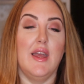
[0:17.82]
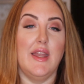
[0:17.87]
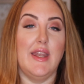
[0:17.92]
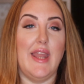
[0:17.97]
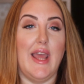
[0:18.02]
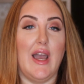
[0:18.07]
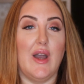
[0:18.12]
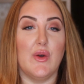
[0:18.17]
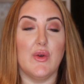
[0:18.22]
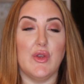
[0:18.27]

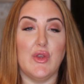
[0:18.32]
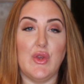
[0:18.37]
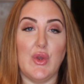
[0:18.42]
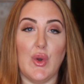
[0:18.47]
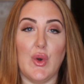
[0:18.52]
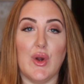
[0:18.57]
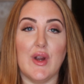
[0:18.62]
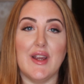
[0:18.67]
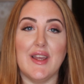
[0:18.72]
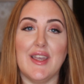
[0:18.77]
Now,
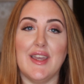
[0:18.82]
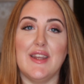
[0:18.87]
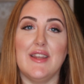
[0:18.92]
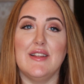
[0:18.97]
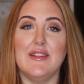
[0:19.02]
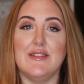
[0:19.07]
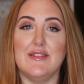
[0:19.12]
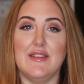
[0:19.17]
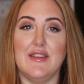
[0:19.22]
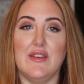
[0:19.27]
Your
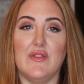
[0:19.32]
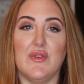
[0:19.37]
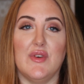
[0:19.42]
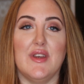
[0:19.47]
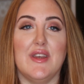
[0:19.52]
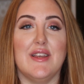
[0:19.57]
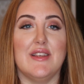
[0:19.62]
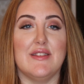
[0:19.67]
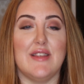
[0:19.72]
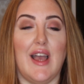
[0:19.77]
Hidden
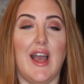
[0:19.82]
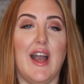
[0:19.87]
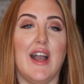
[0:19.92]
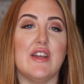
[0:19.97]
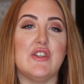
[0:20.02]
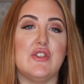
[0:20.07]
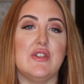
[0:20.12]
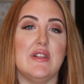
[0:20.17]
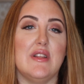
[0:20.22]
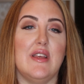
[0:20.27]
Diva is
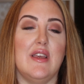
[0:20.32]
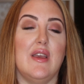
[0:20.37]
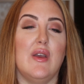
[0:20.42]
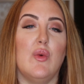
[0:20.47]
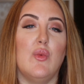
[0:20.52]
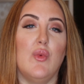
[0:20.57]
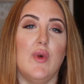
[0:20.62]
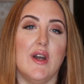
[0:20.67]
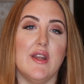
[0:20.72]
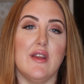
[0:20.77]

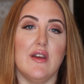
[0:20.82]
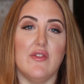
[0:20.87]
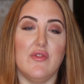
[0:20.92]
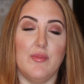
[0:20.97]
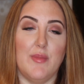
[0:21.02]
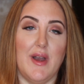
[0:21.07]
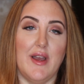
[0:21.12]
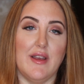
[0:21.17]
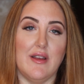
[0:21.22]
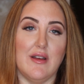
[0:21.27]
actually one of my